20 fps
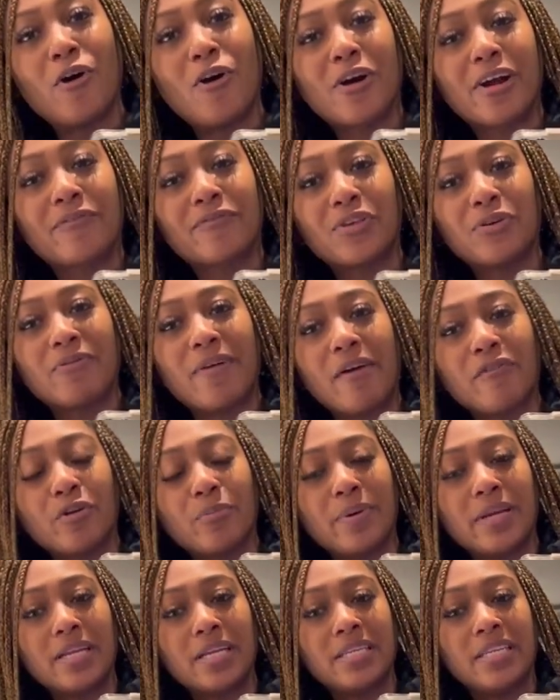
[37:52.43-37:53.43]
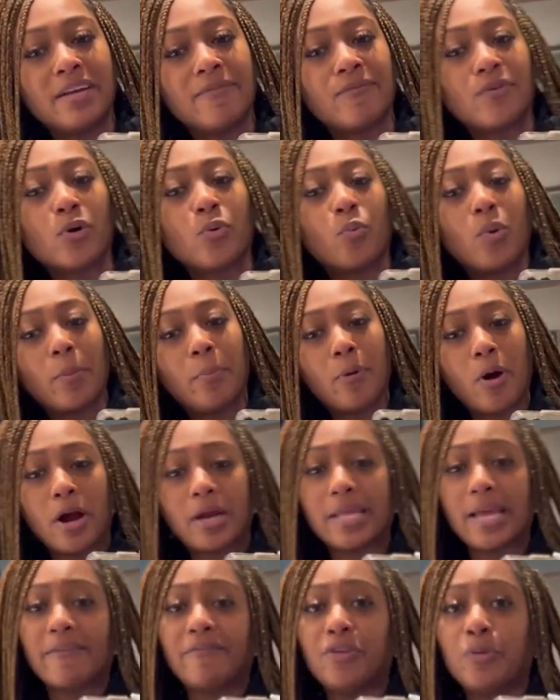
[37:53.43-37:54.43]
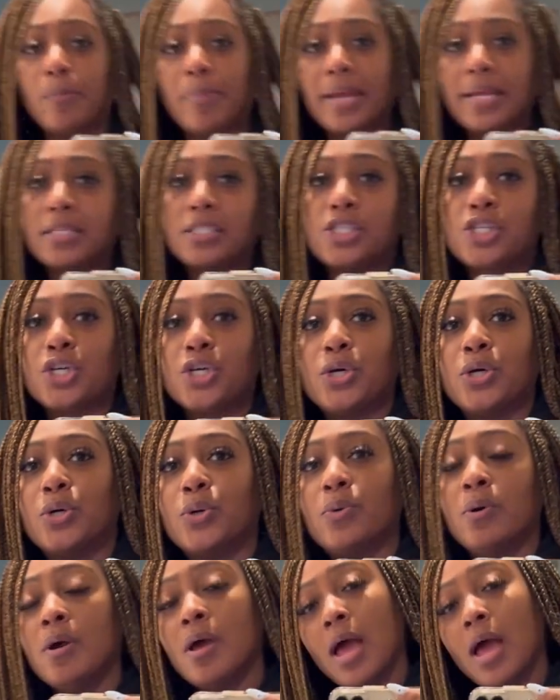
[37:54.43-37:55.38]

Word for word: Or if you've ever been to Denver, what part have you been to?